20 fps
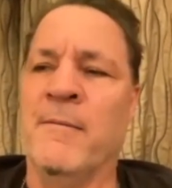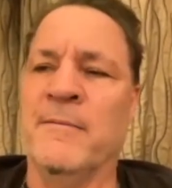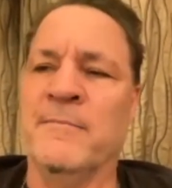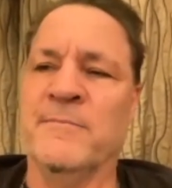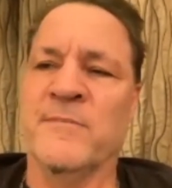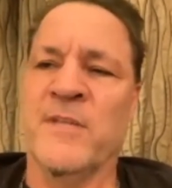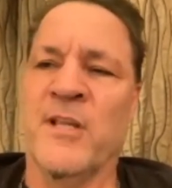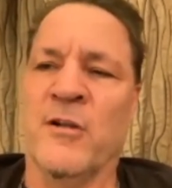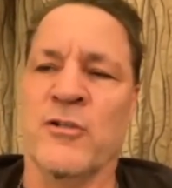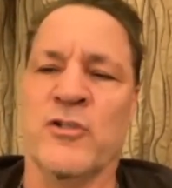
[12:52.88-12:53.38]

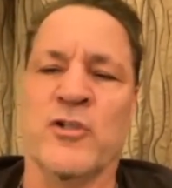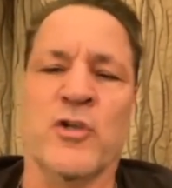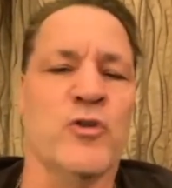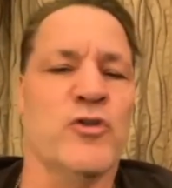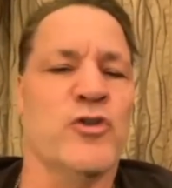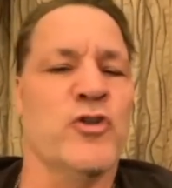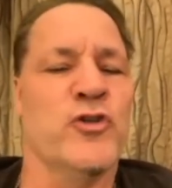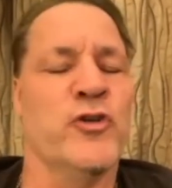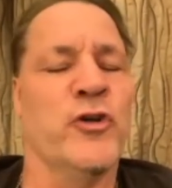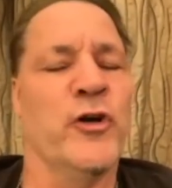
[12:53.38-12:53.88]
Social
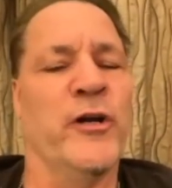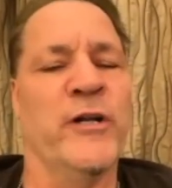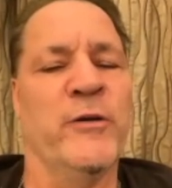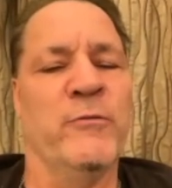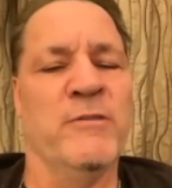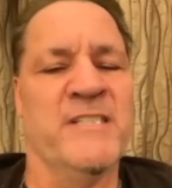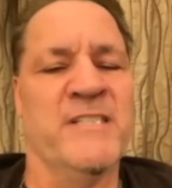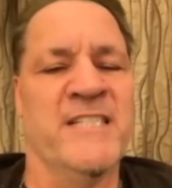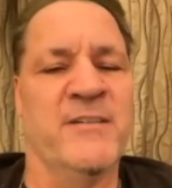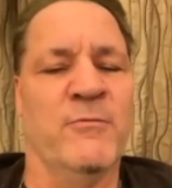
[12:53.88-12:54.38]
Security
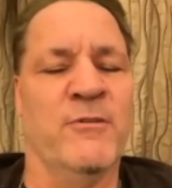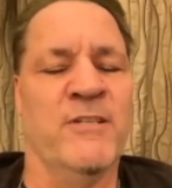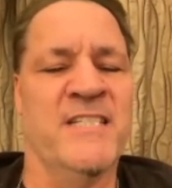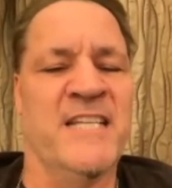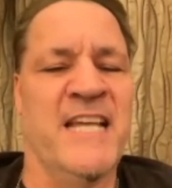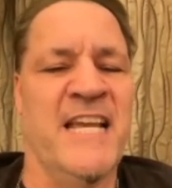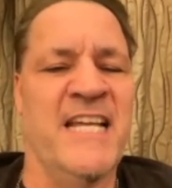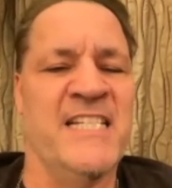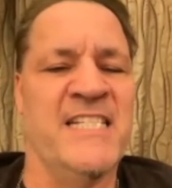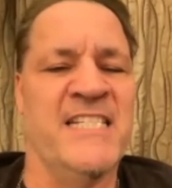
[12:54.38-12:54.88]
was
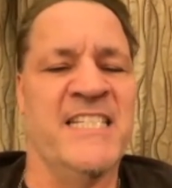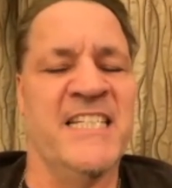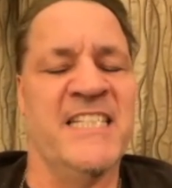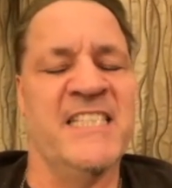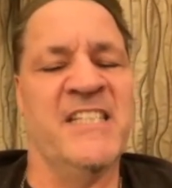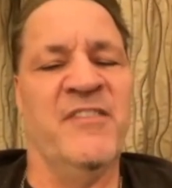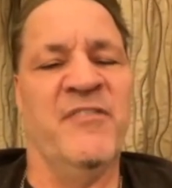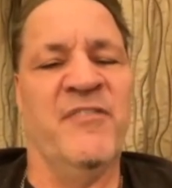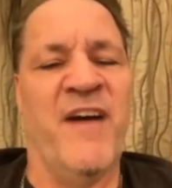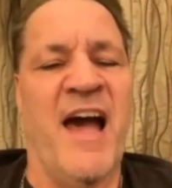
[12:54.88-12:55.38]
age
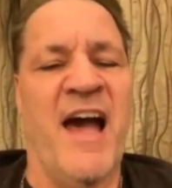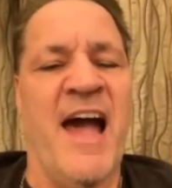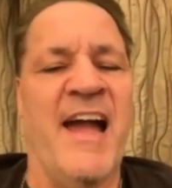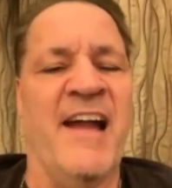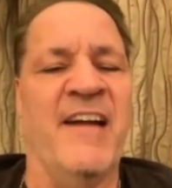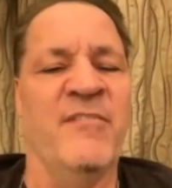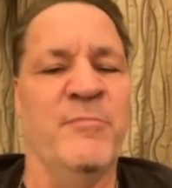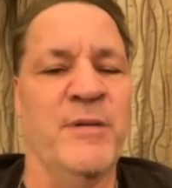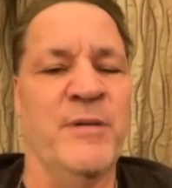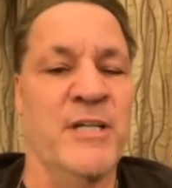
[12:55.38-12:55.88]

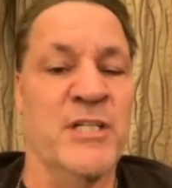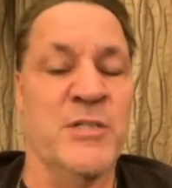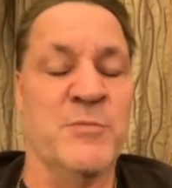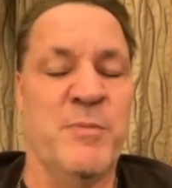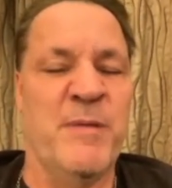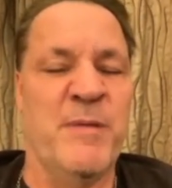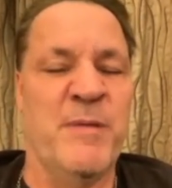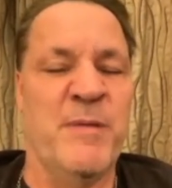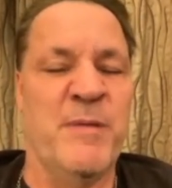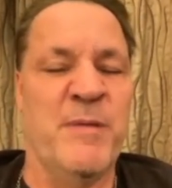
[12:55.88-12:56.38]
65 because
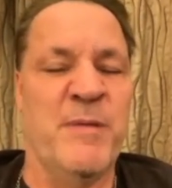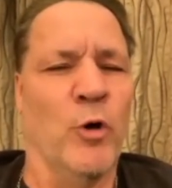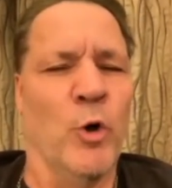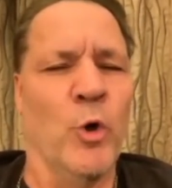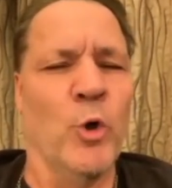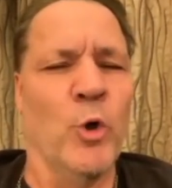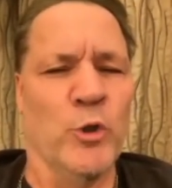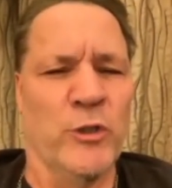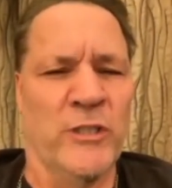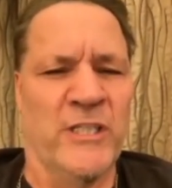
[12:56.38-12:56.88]
people were
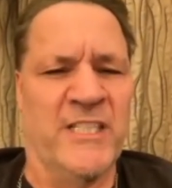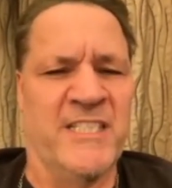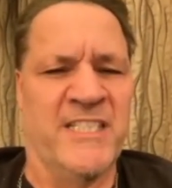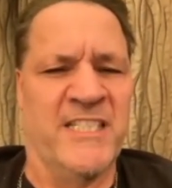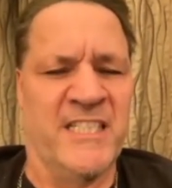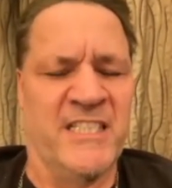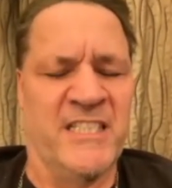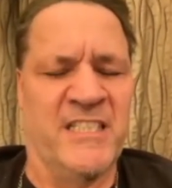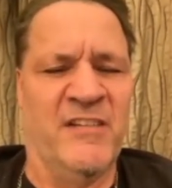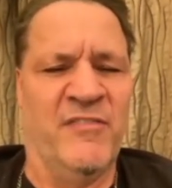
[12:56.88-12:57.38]
old at
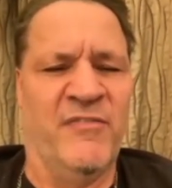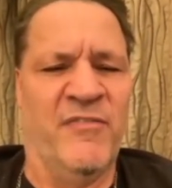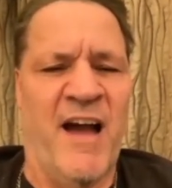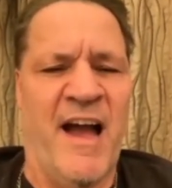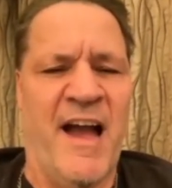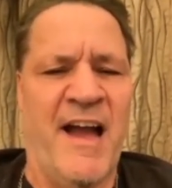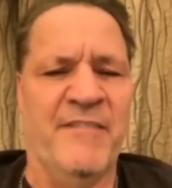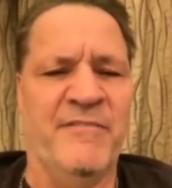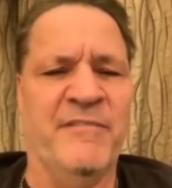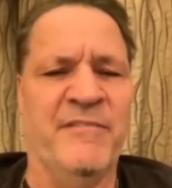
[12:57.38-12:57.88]

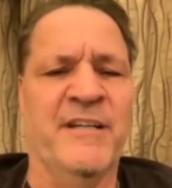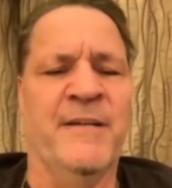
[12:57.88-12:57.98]
65.